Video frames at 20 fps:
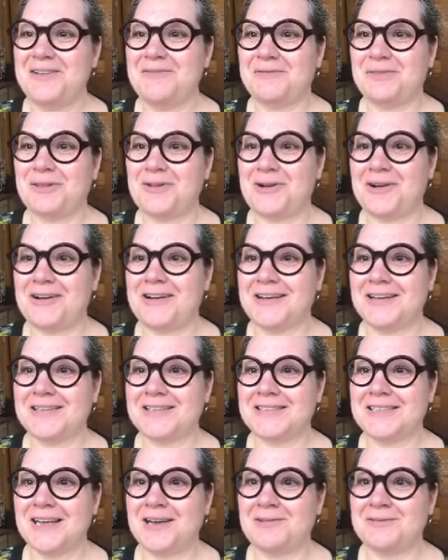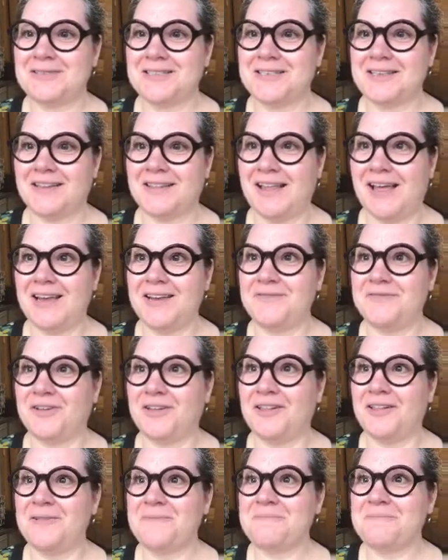Florida. Sounds
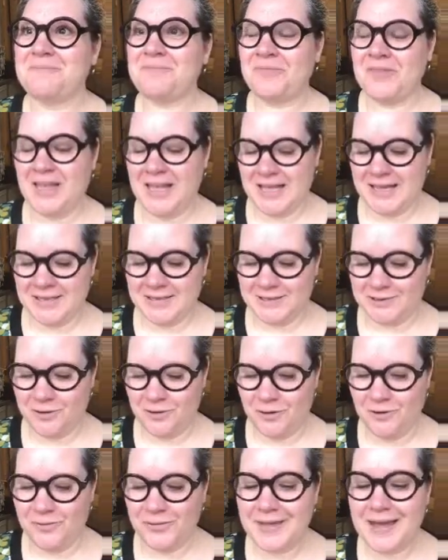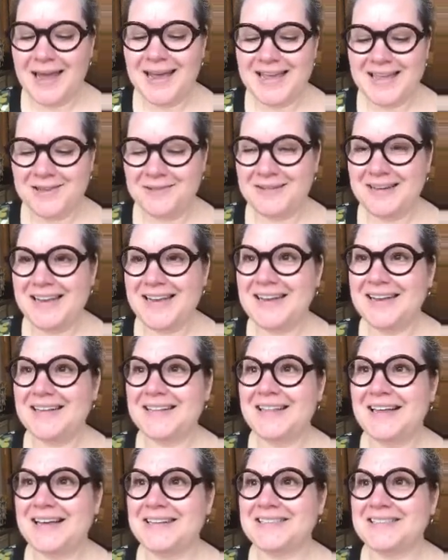delightful. So thank you, Nita.
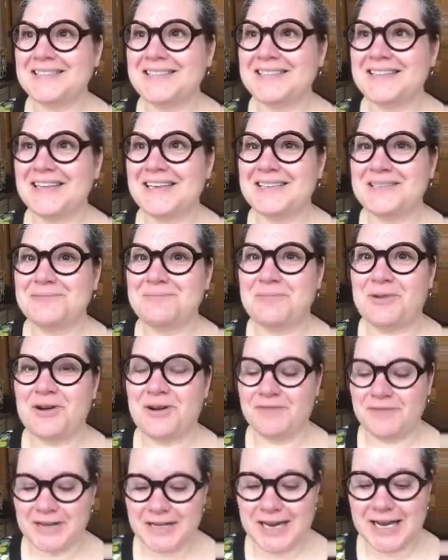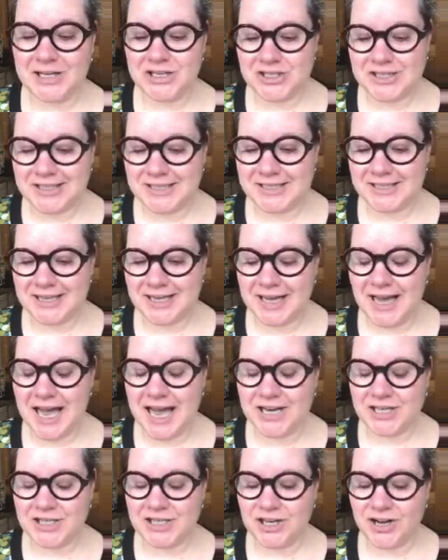That's perfect. And she's
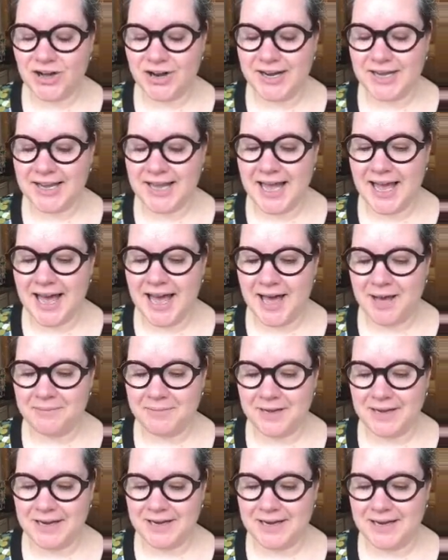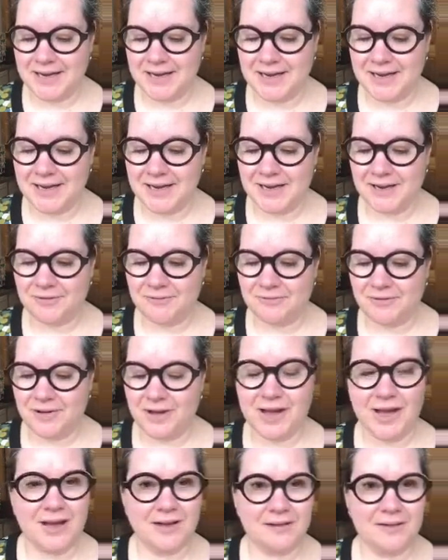actually got a cabin in
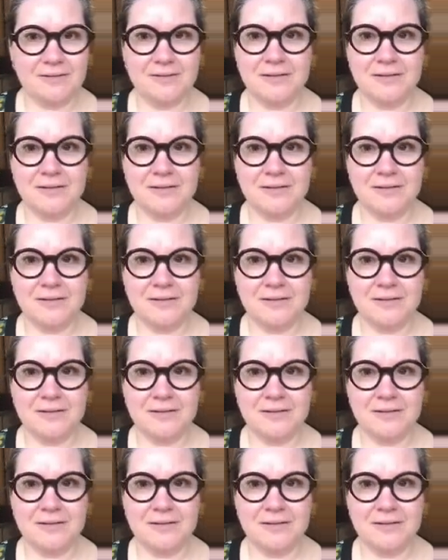a